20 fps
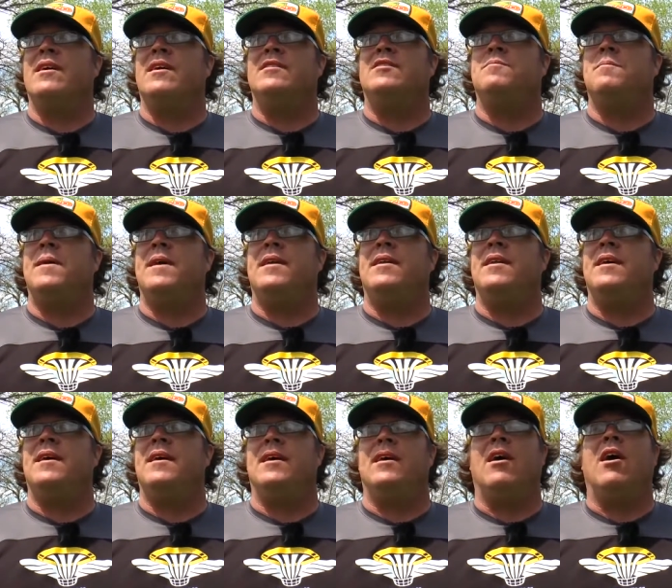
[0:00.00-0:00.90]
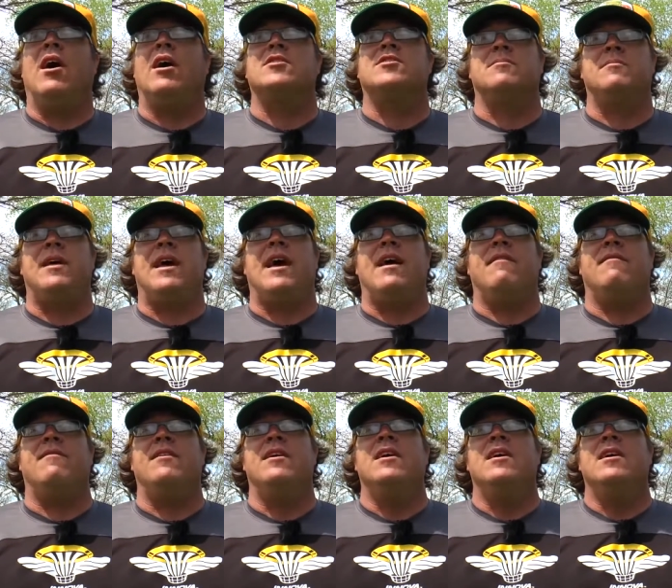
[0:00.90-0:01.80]
It's been uh, awesome to
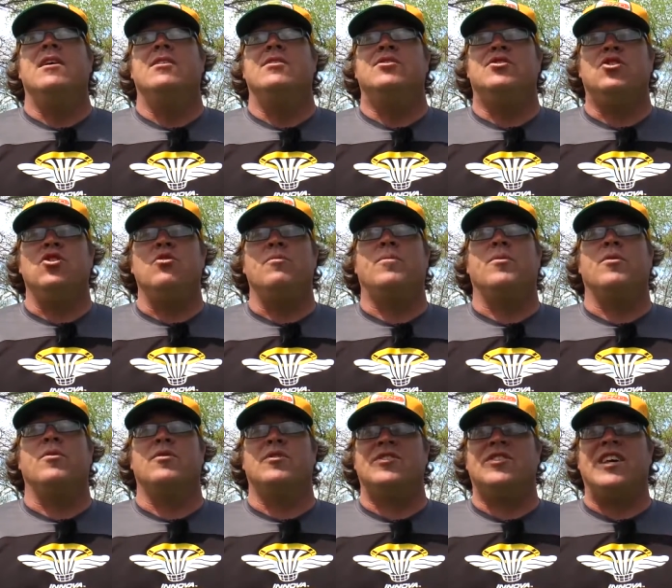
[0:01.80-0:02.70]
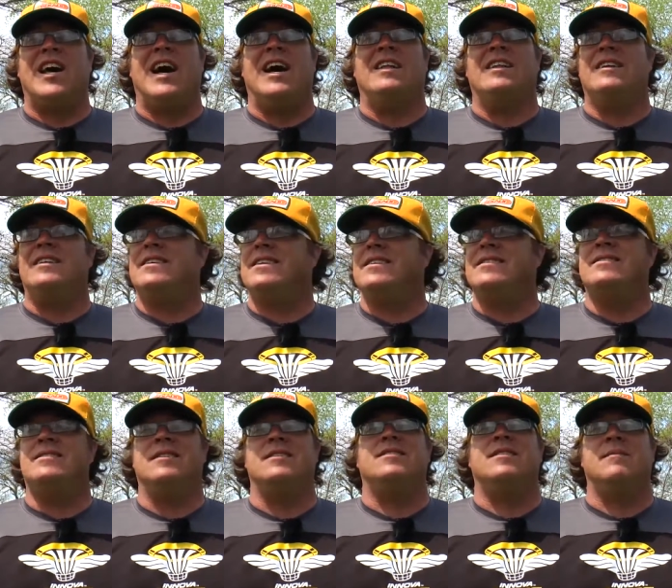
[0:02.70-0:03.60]
have super solid,
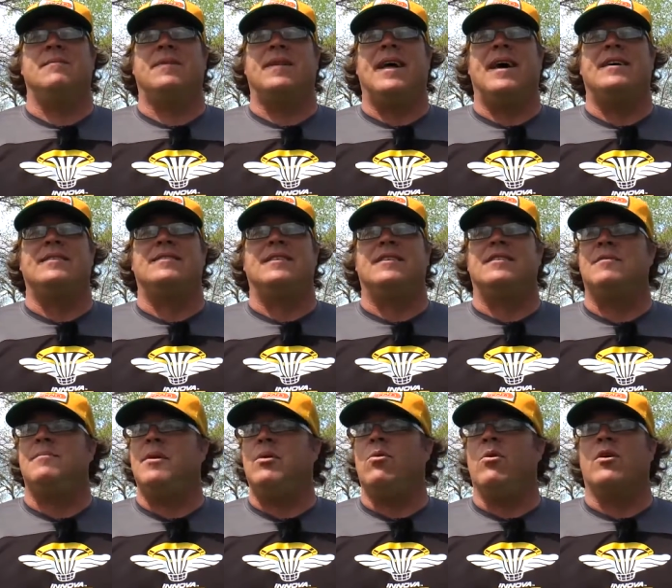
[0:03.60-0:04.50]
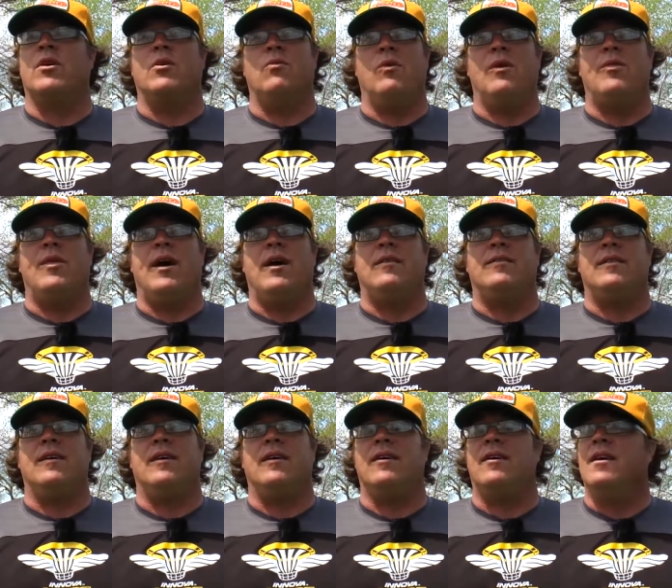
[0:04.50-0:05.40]
consistent plastic to be working with out
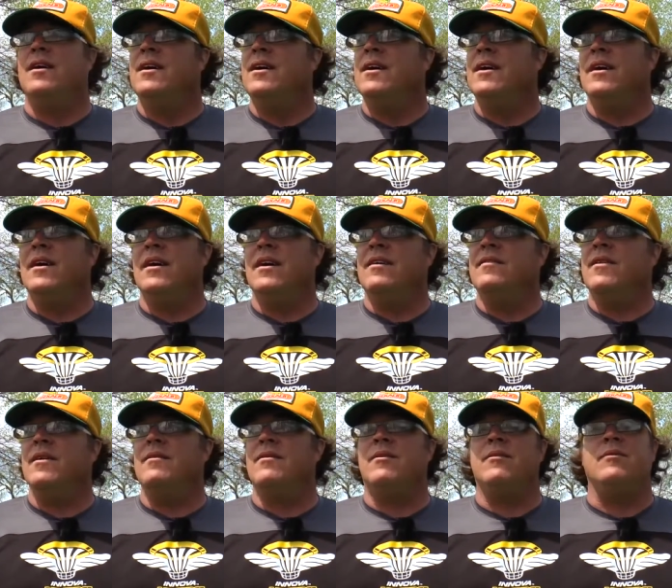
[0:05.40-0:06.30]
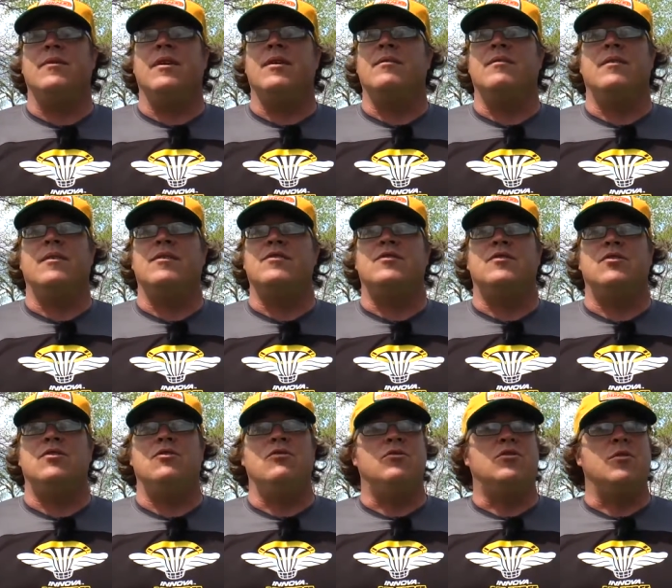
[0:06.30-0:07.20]
there. Uh, they, they just
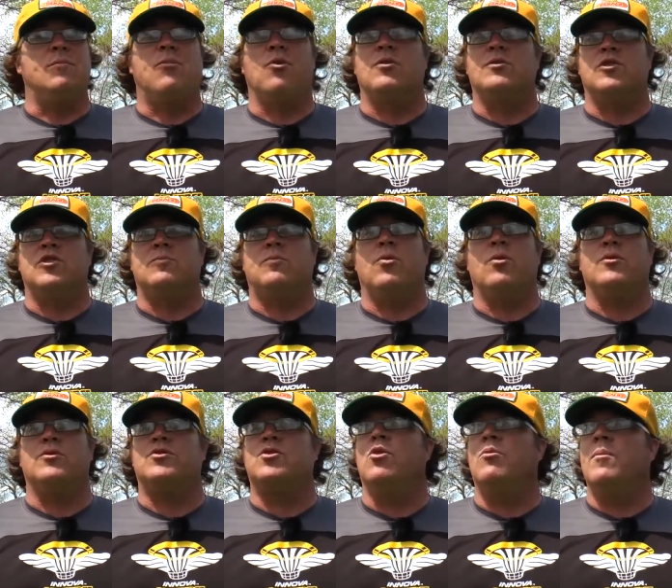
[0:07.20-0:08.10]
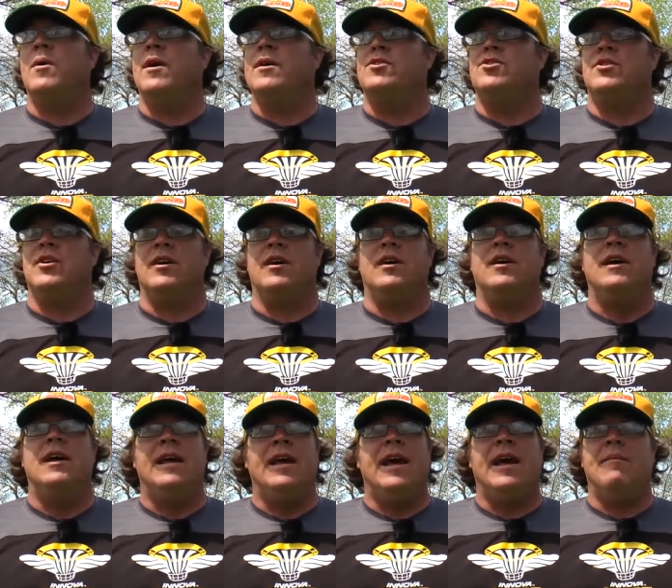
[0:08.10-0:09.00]
support the sport so much, uh,
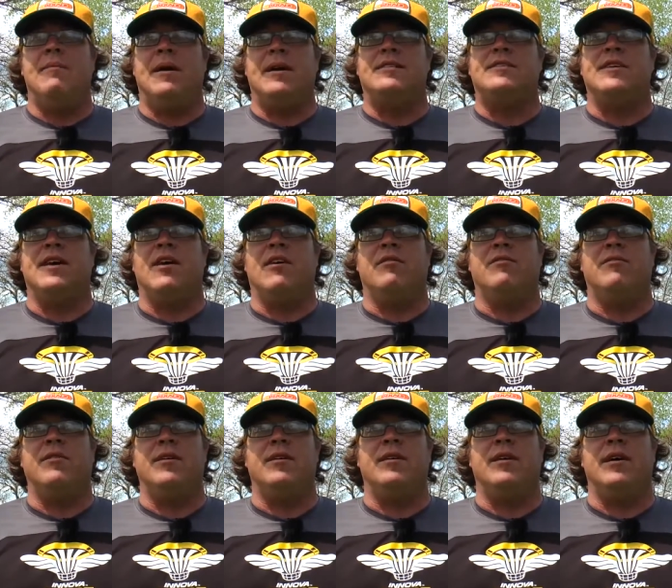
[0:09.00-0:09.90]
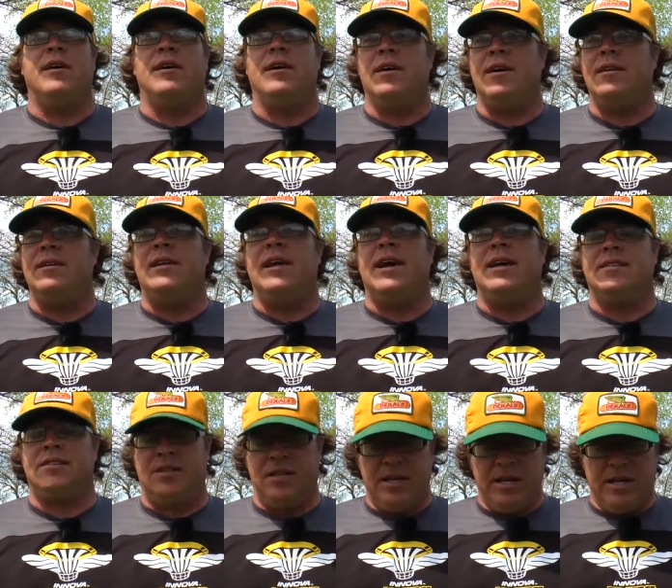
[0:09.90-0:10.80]
and myself and uh, and
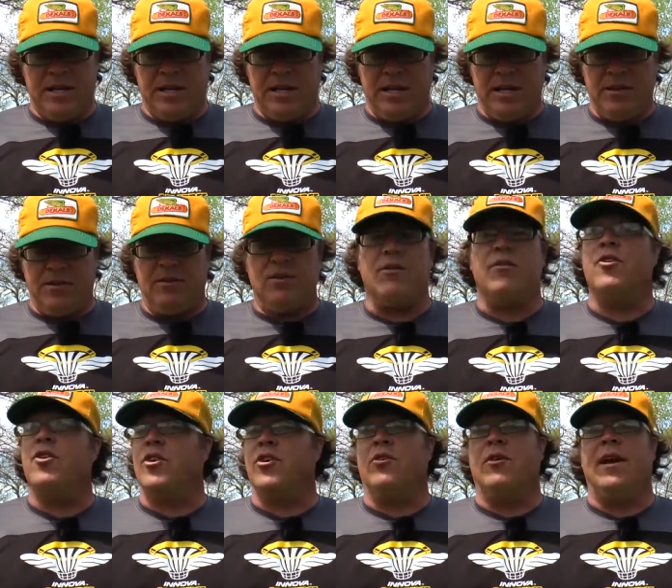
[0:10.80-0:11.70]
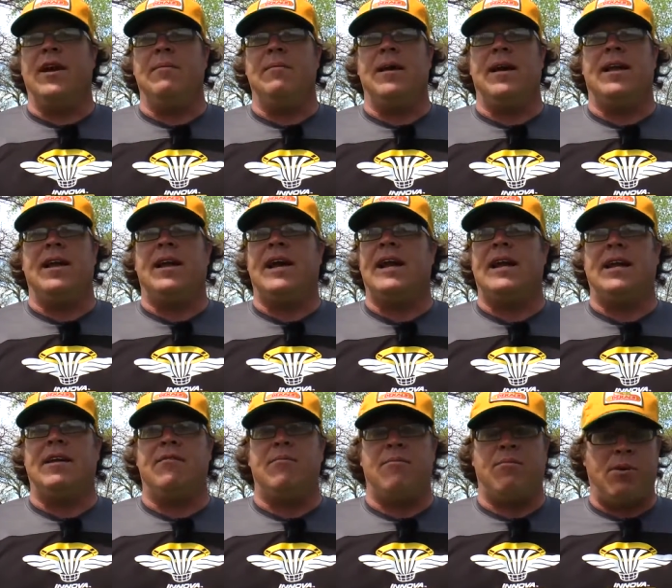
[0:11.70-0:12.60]
Des. Uh, they're, they're, great, man. I got to
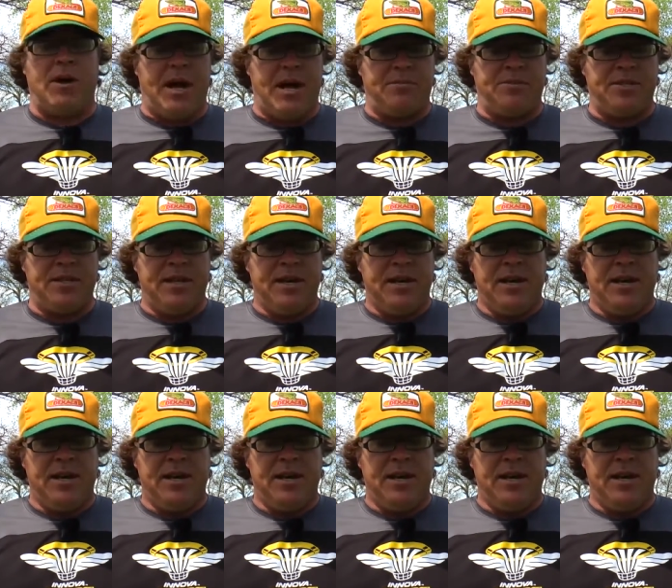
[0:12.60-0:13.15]
give them props.